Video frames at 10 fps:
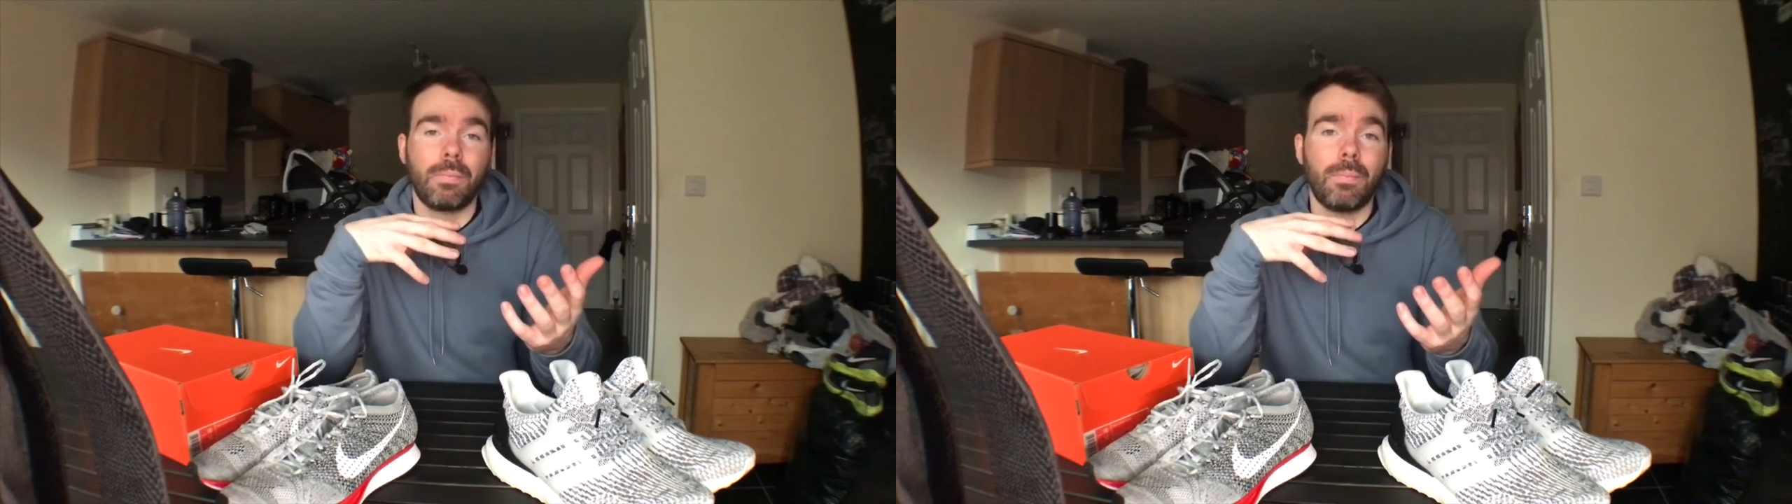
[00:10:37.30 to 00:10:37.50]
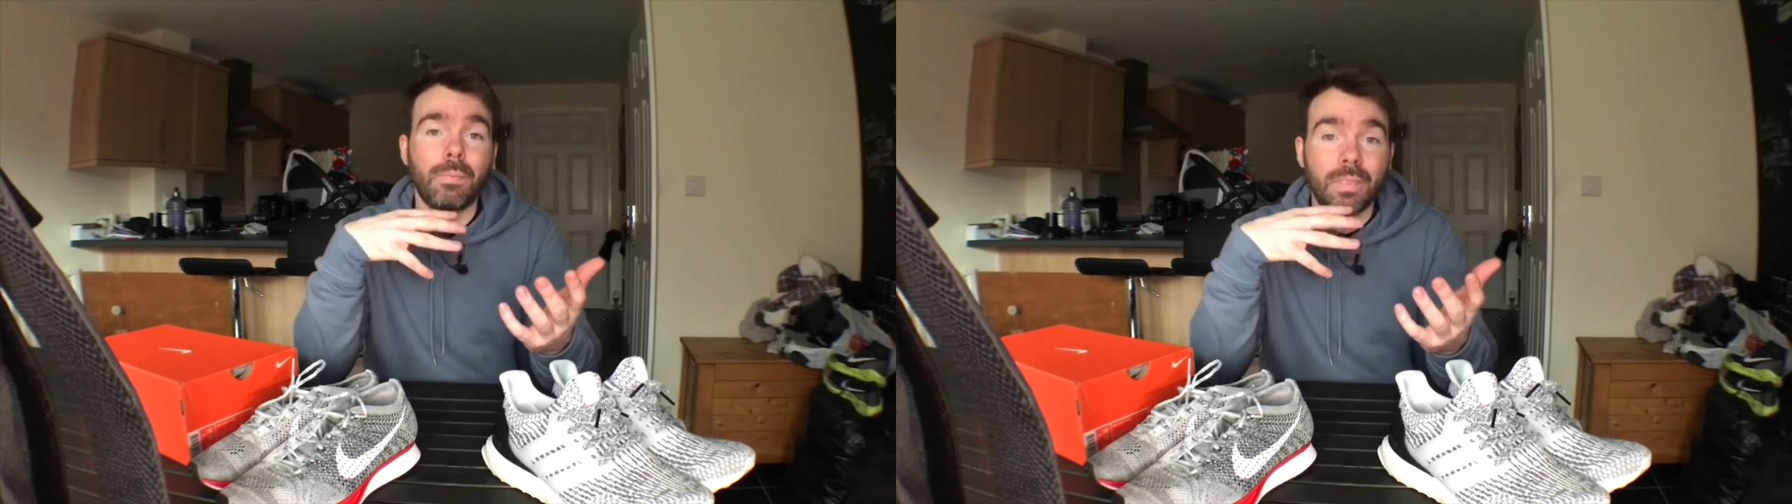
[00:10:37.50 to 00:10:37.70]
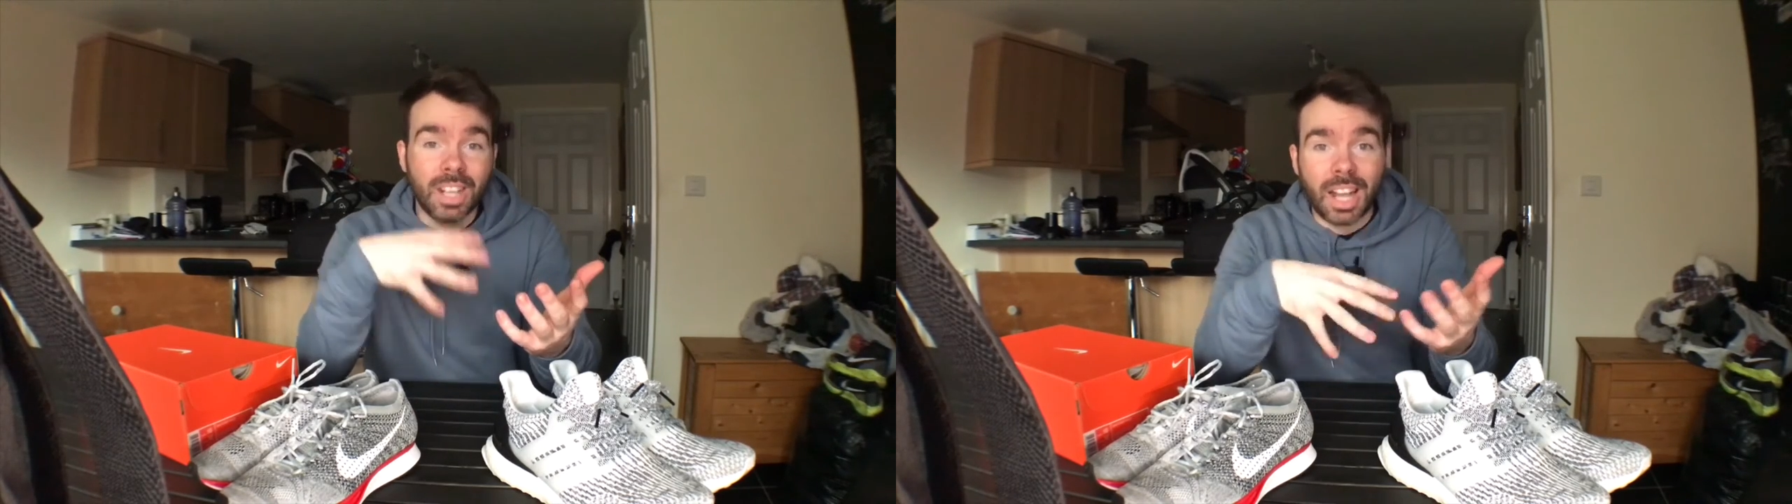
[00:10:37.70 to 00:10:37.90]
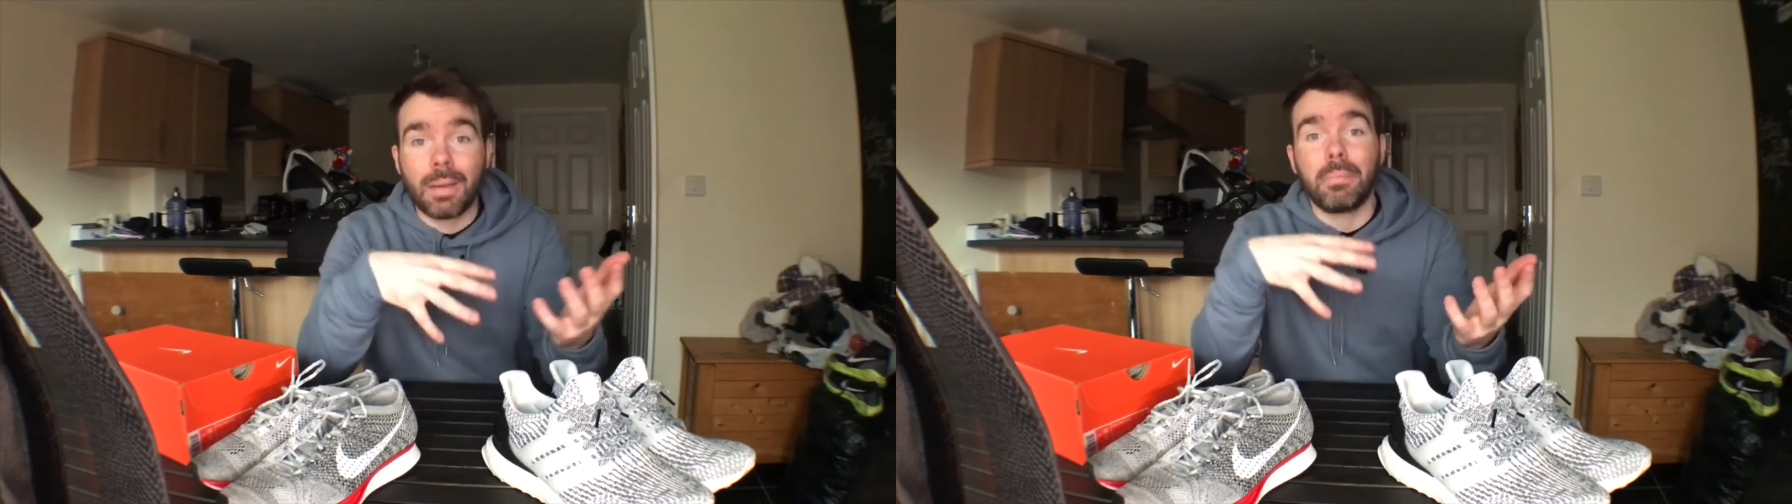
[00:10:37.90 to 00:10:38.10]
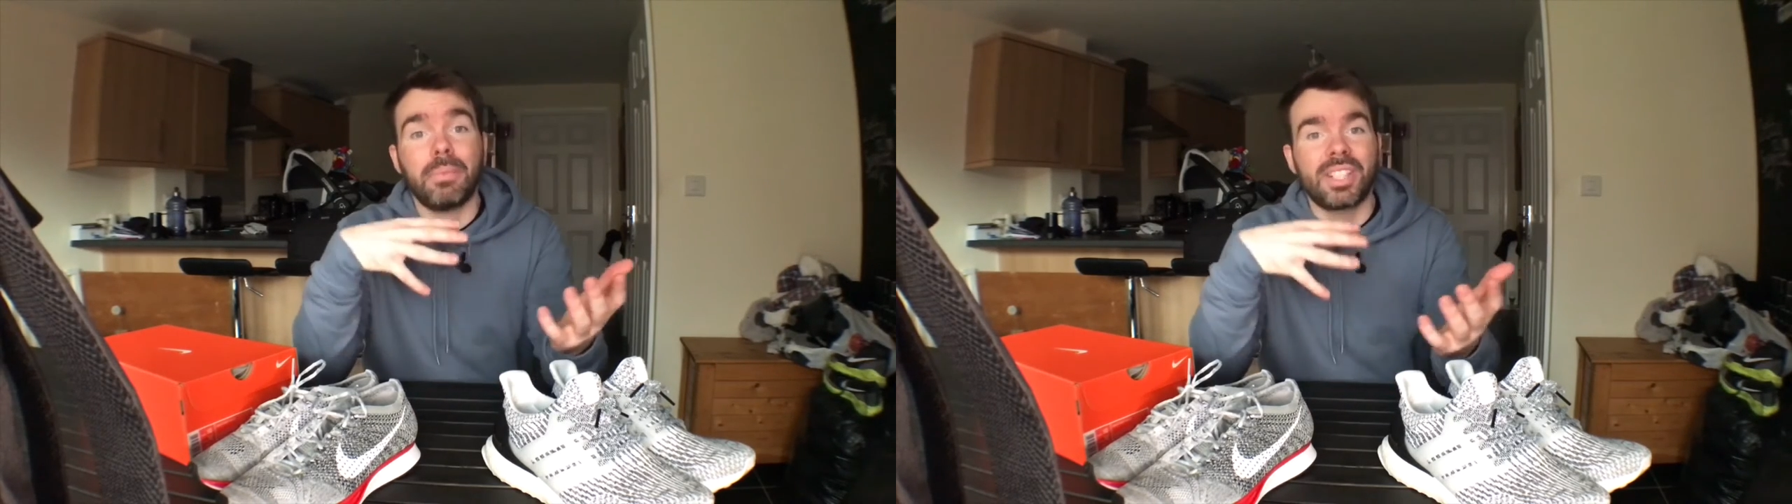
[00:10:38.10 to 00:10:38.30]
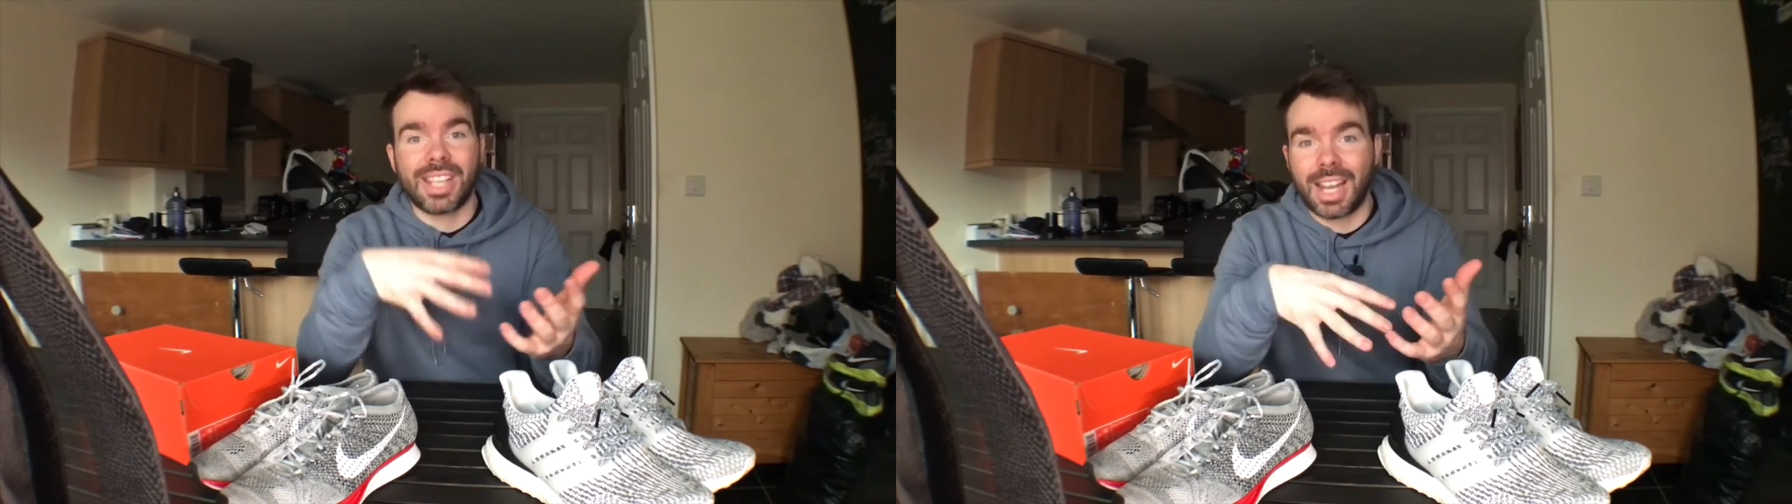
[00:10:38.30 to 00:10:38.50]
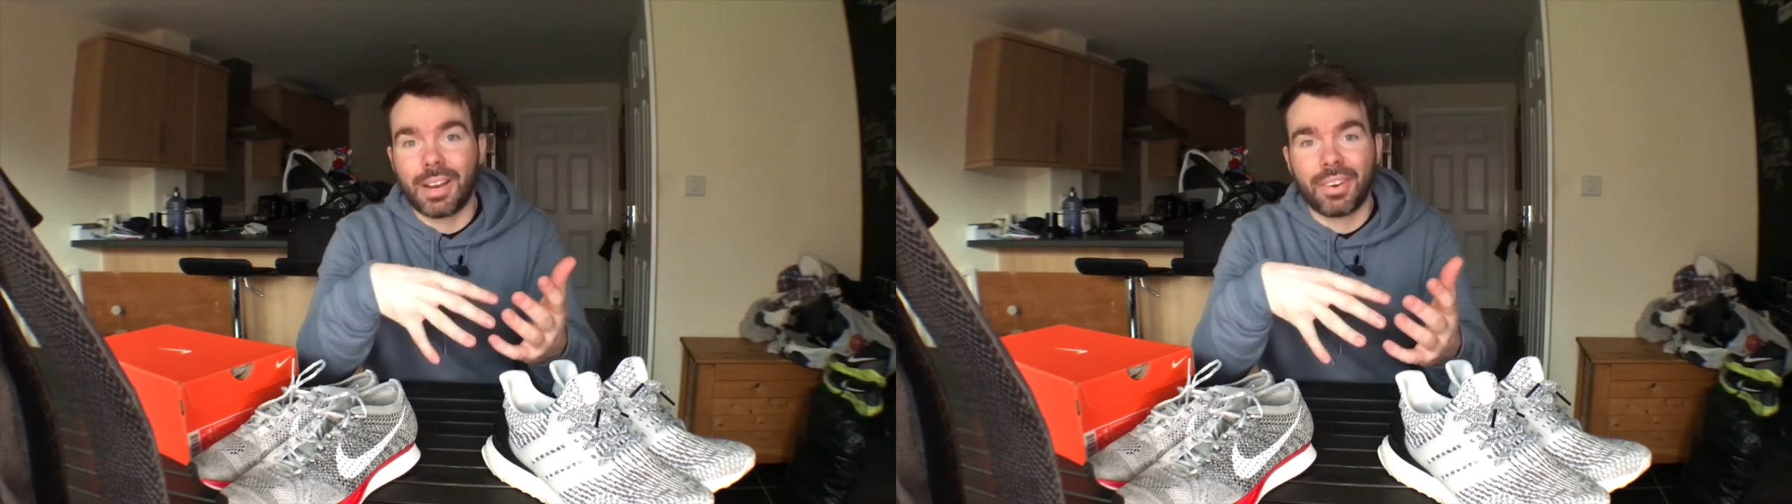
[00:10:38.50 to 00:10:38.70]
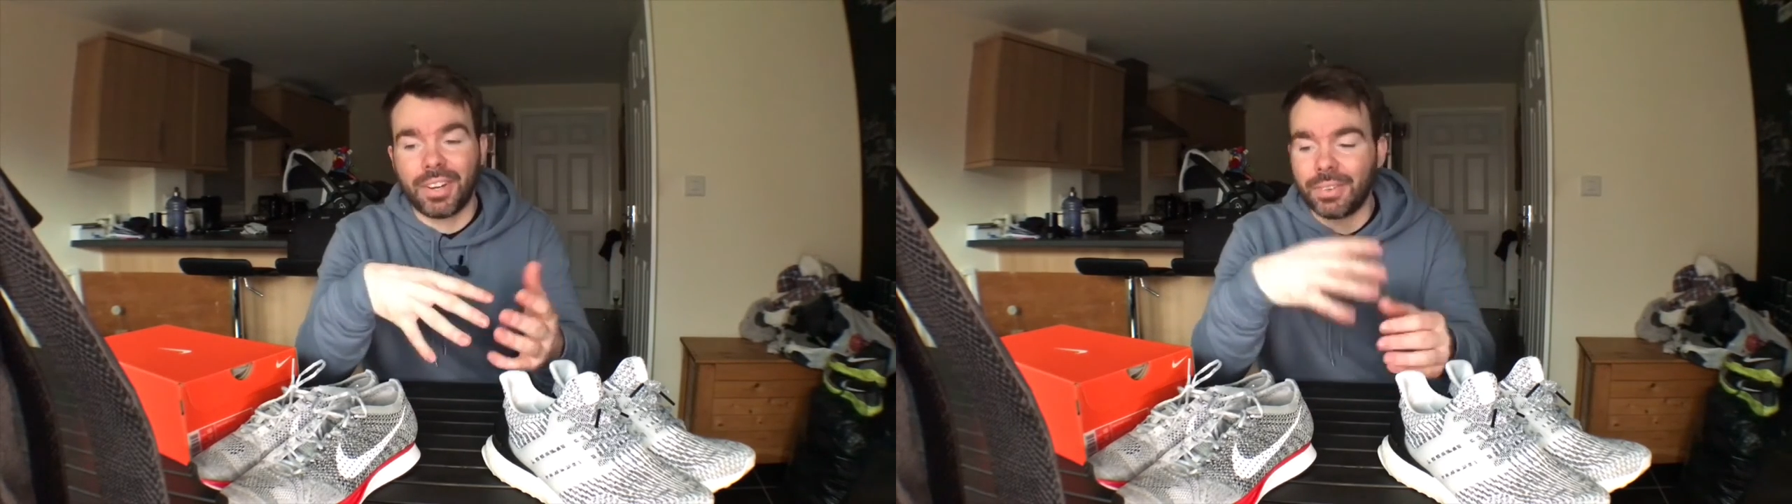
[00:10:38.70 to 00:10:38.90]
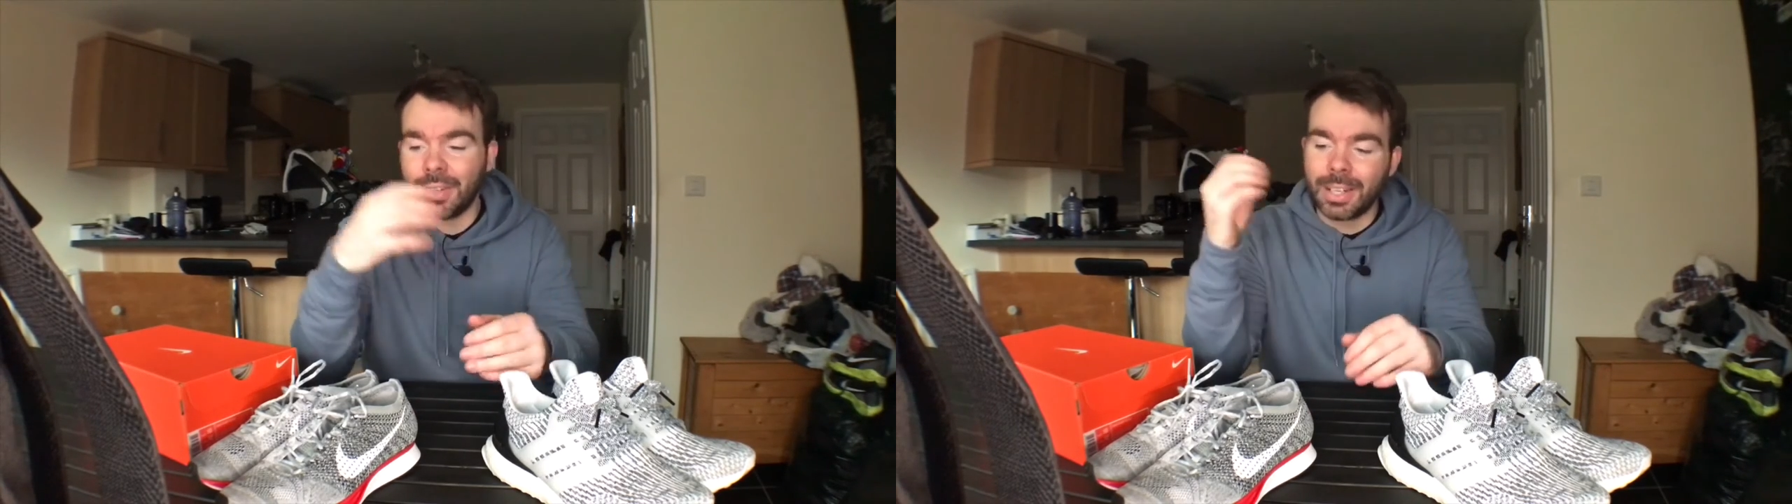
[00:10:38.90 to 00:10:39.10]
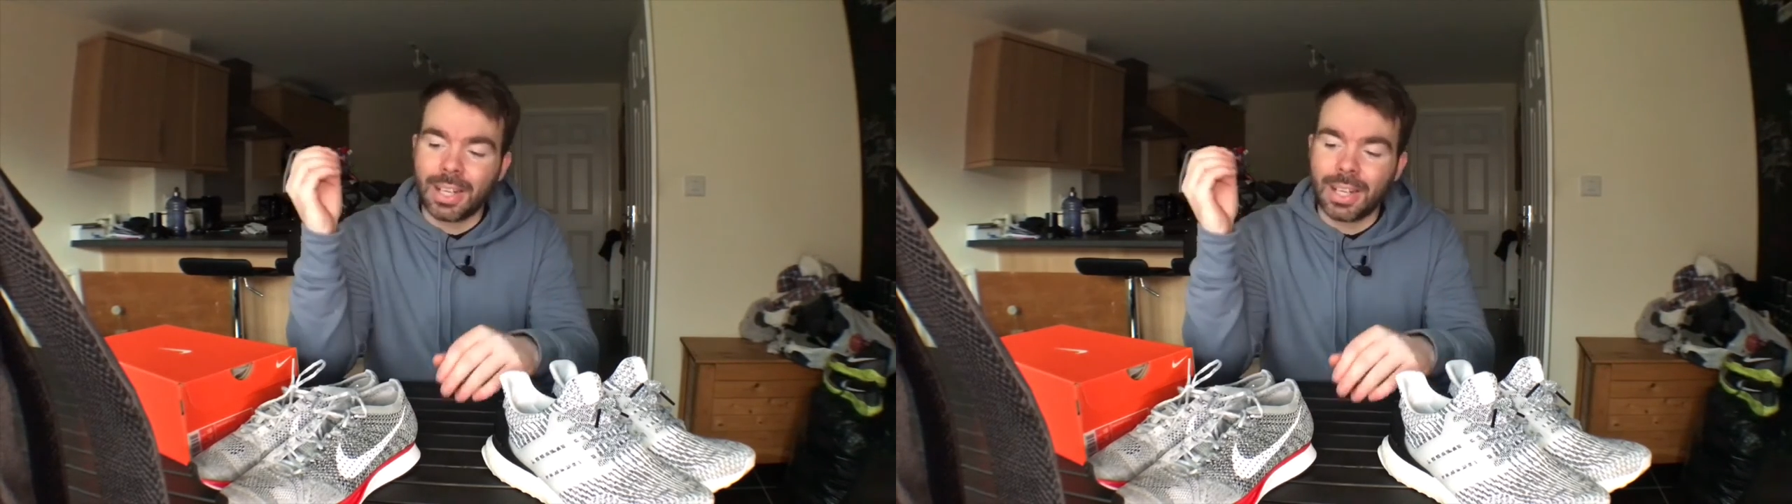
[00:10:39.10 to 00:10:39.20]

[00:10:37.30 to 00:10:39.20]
knit material